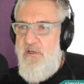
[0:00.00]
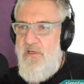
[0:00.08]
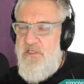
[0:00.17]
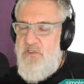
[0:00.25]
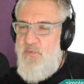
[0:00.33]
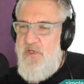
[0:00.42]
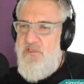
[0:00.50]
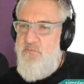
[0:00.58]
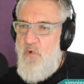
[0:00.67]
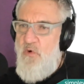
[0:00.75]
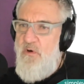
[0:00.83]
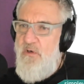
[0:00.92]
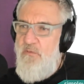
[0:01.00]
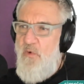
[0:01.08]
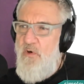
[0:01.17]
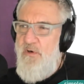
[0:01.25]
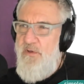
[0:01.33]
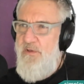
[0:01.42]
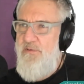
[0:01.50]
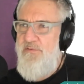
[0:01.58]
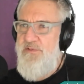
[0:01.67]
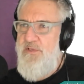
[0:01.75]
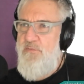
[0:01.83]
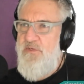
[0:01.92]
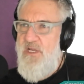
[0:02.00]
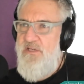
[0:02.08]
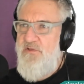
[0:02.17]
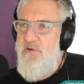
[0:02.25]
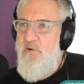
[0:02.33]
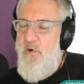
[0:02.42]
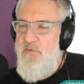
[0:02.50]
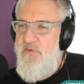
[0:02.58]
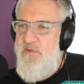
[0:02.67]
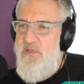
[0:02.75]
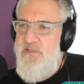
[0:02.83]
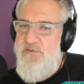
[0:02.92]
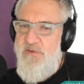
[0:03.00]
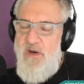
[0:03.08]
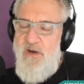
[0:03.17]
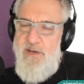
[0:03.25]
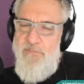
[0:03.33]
speaks more and more to the potential growth of this. All right.